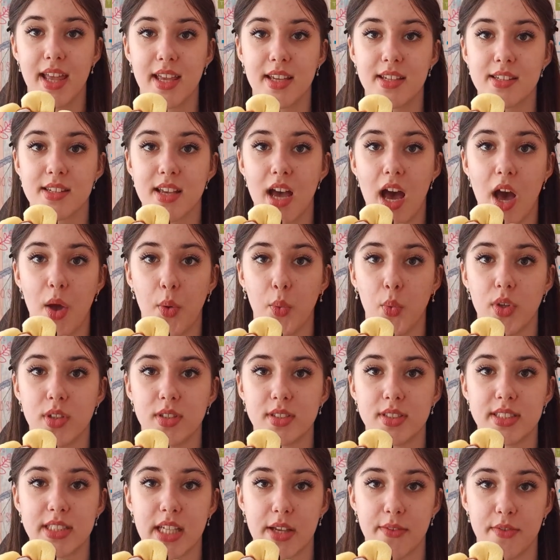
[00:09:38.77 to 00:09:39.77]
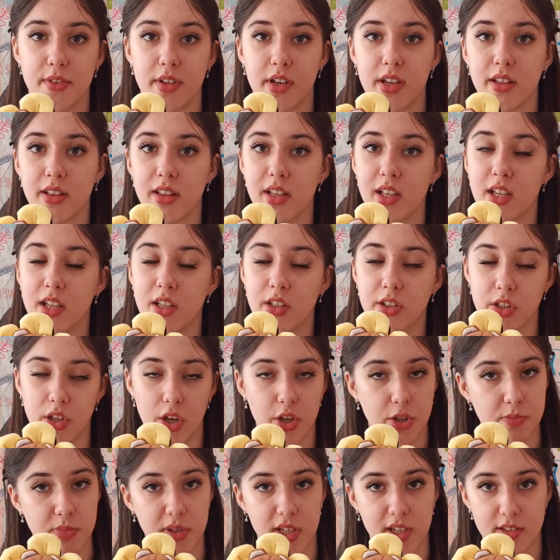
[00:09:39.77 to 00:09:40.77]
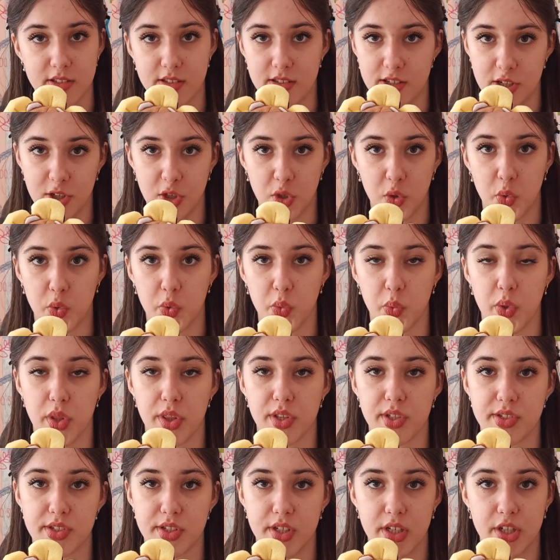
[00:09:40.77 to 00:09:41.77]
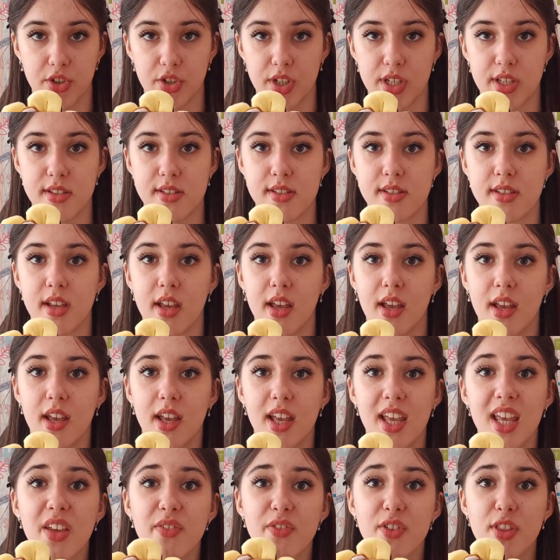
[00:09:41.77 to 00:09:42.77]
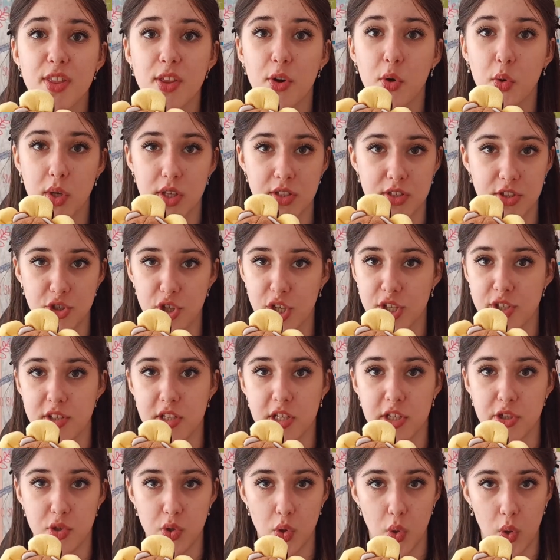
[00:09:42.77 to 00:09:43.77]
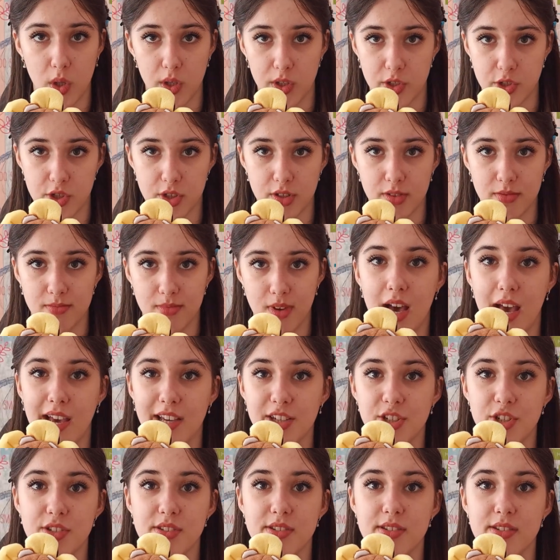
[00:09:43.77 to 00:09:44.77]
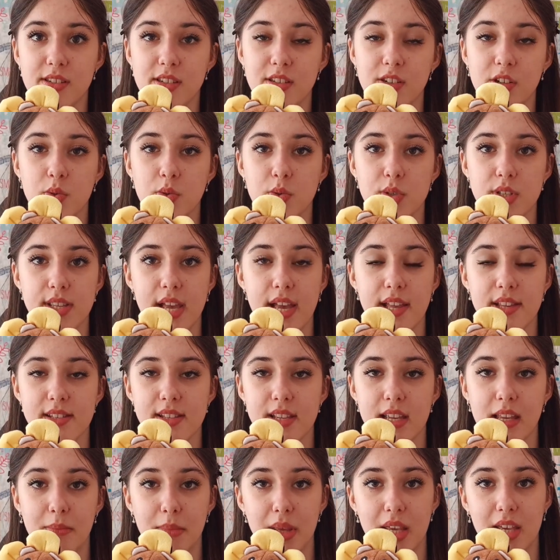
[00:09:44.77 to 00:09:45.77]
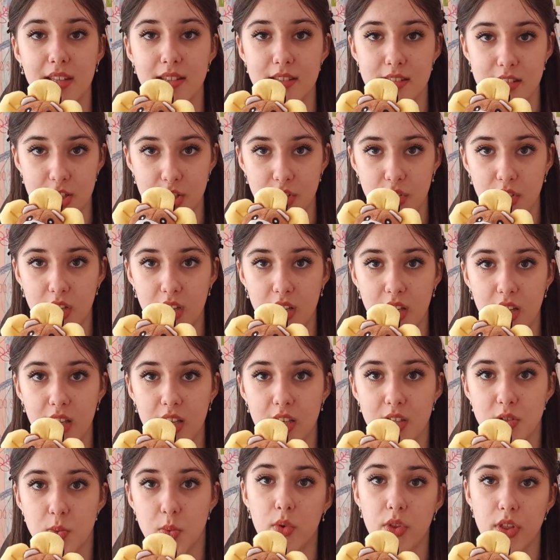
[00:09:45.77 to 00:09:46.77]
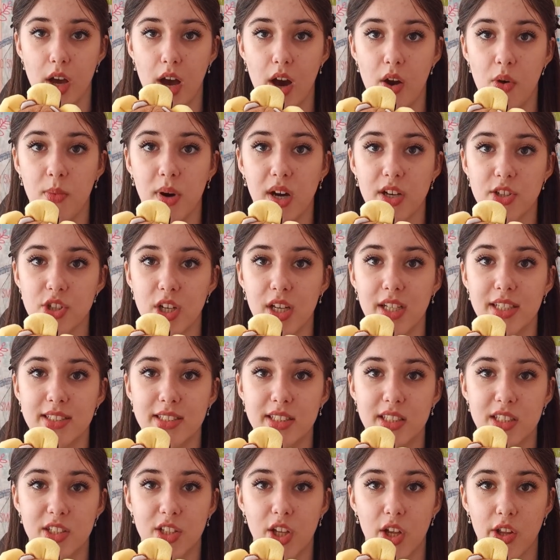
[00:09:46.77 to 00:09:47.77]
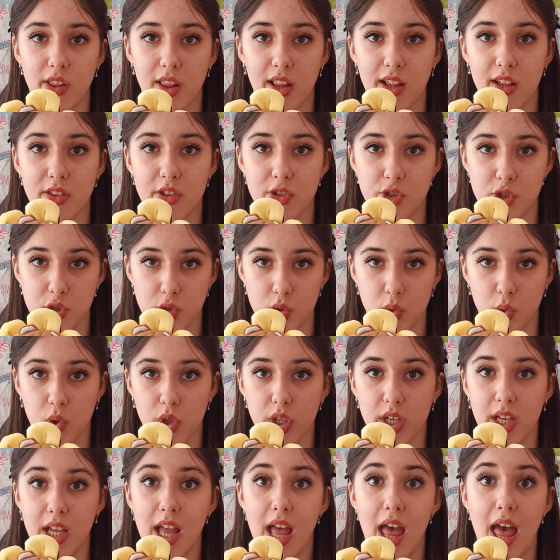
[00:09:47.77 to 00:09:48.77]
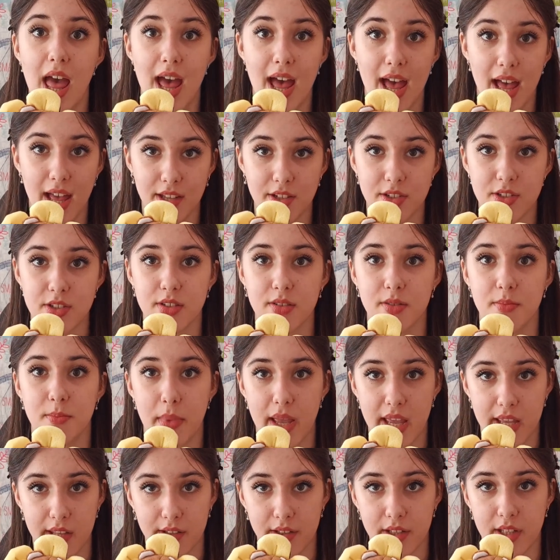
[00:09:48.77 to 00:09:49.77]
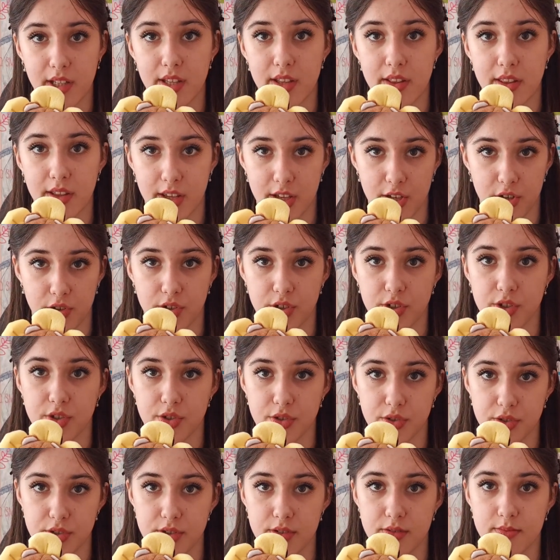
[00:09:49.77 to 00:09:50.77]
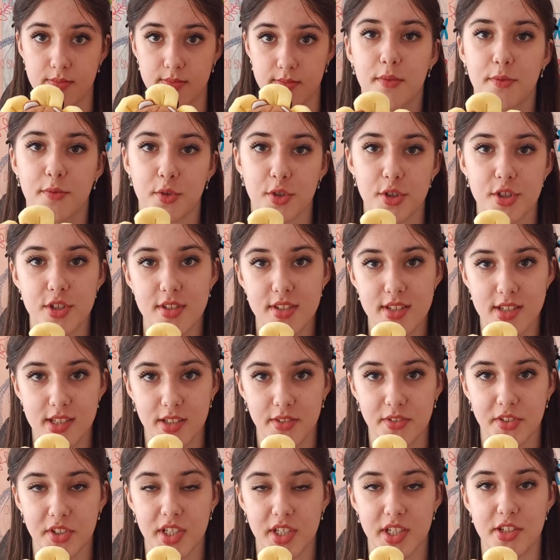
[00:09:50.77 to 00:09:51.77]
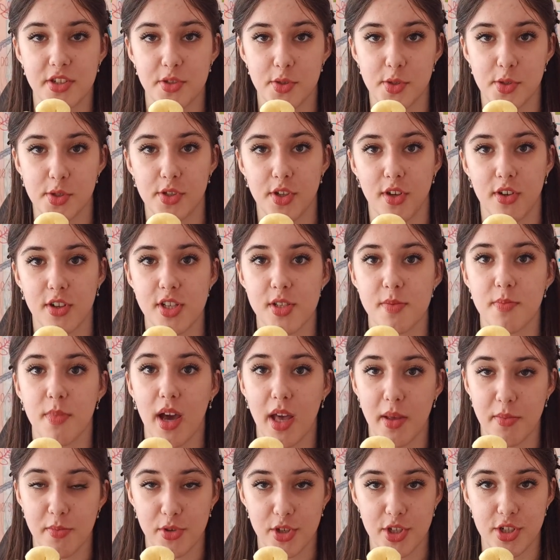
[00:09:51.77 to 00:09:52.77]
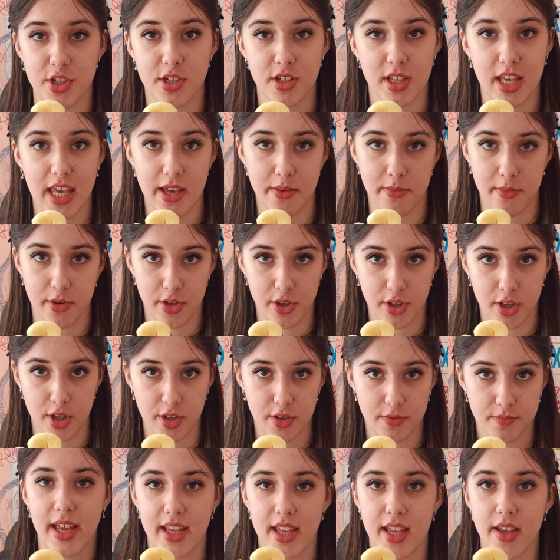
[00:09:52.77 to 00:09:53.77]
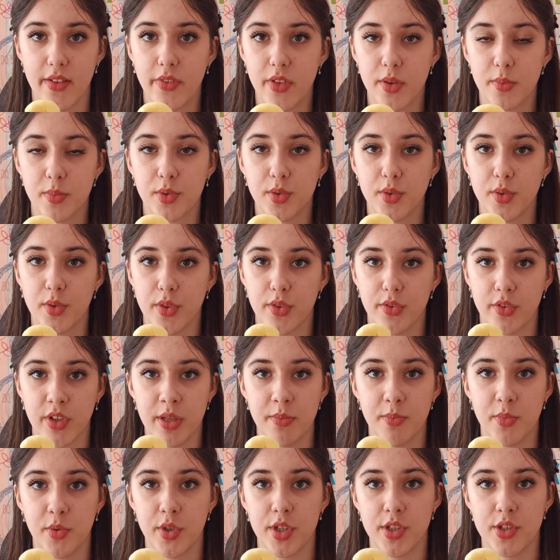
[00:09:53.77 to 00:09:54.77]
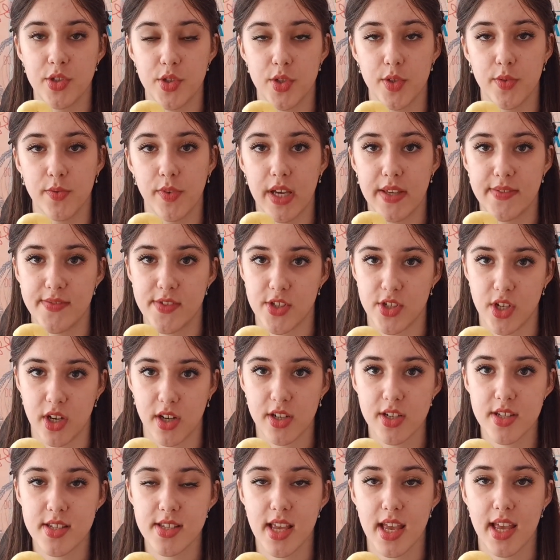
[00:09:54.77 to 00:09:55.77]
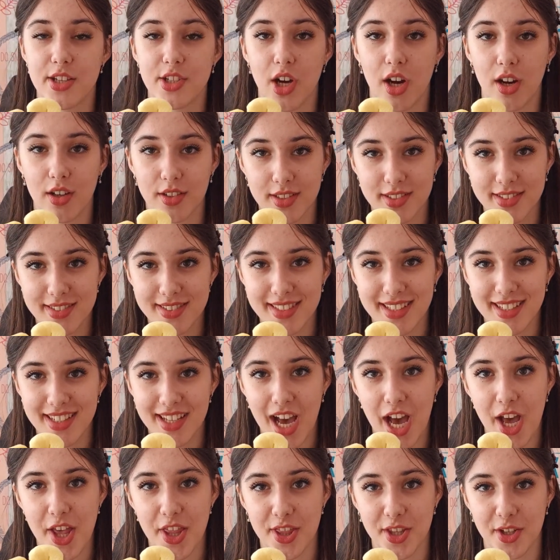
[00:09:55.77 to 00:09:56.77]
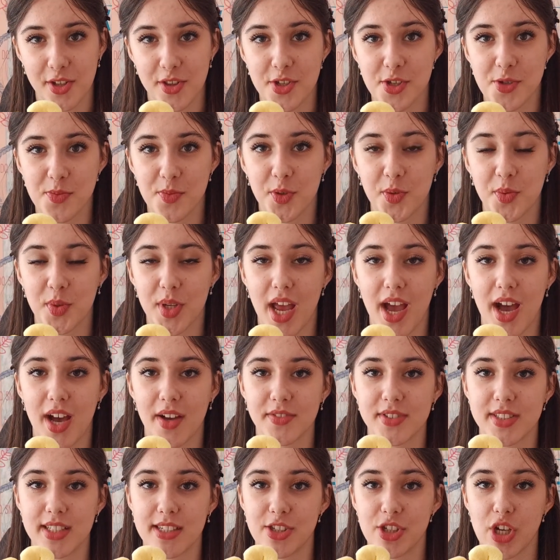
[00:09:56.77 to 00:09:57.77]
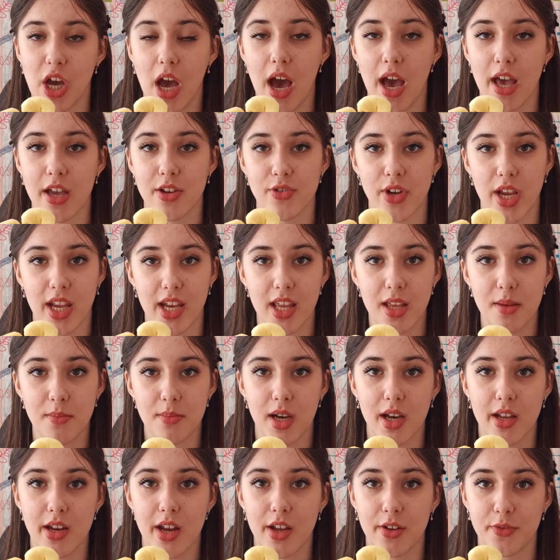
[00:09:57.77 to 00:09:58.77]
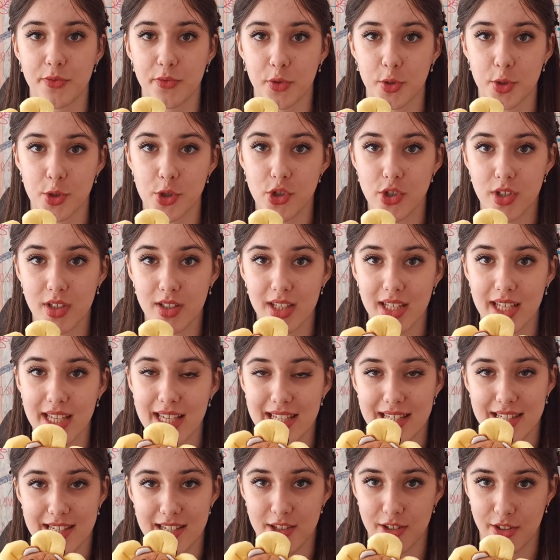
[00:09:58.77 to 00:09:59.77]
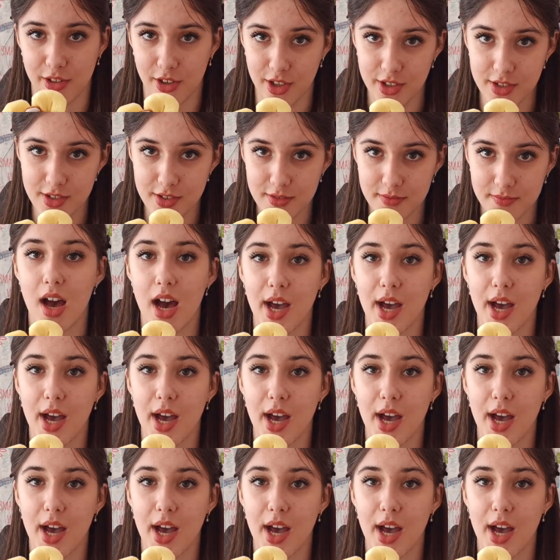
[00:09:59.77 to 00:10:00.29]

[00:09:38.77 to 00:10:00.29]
And I will definitely not be continuing with the series, even though it's just a duology. I just see no sense in me continuing it with how much I did not like the story and mainly the characters. Forging Silver into Stars by Brigid Kemmerer. I gave the book 3.25 stars, and honestly, I thought this book would have such a high rating, but unfortunately it did not.